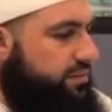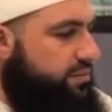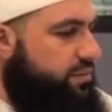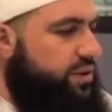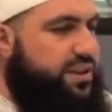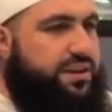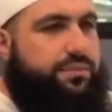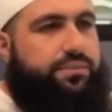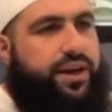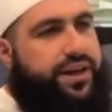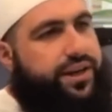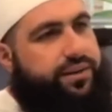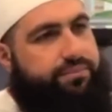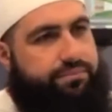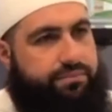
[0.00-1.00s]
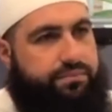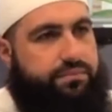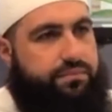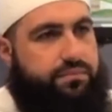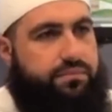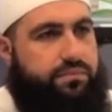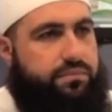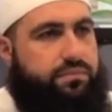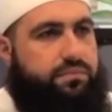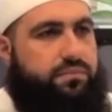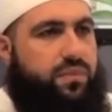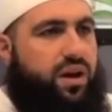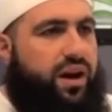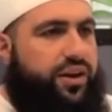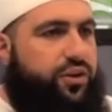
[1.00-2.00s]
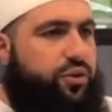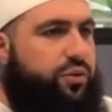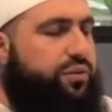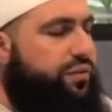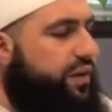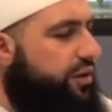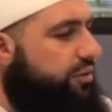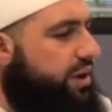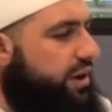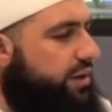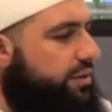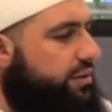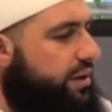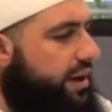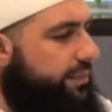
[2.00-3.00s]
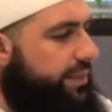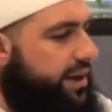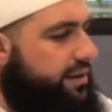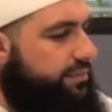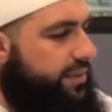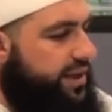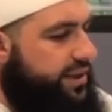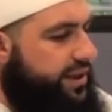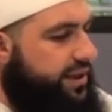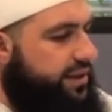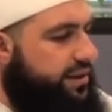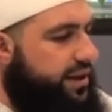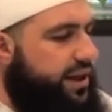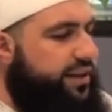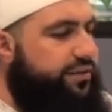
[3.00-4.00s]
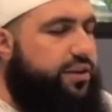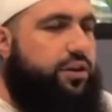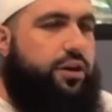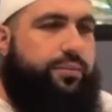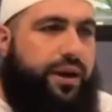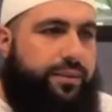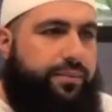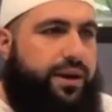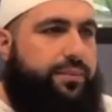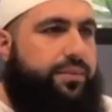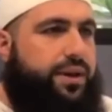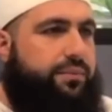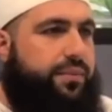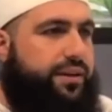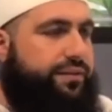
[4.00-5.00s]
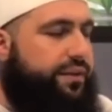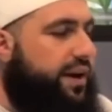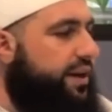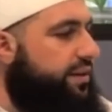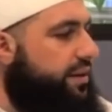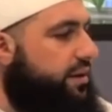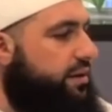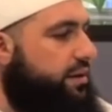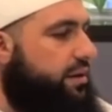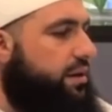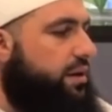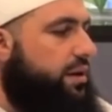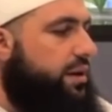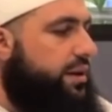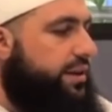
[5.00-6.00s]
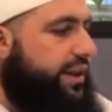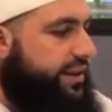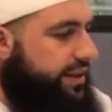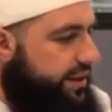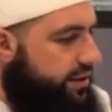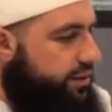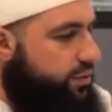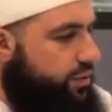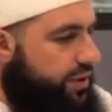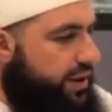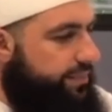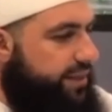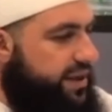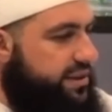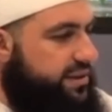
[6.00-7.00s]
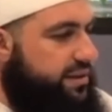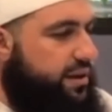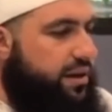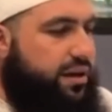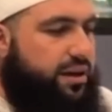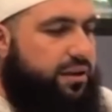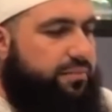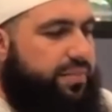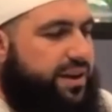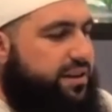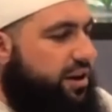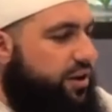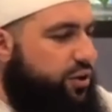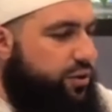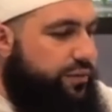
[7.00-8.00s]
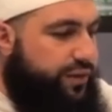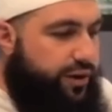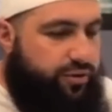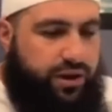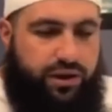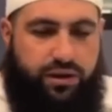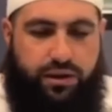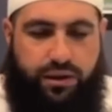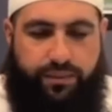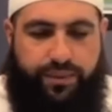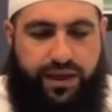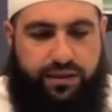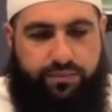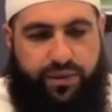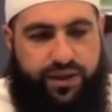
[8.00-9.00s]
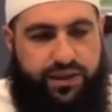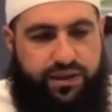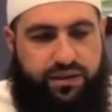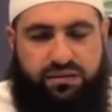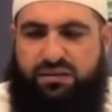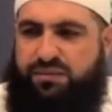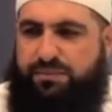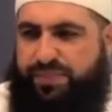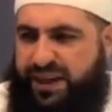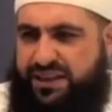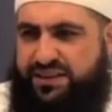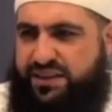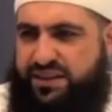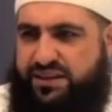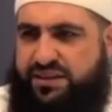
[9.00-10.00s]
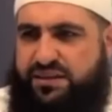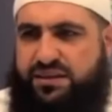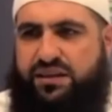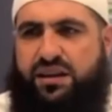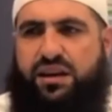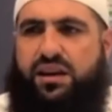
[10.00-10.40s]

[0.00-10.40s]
Muslim by name. I knew very little about my deen, even though my mum and my father, they did do their best, but I knew very little about my deen. Basics,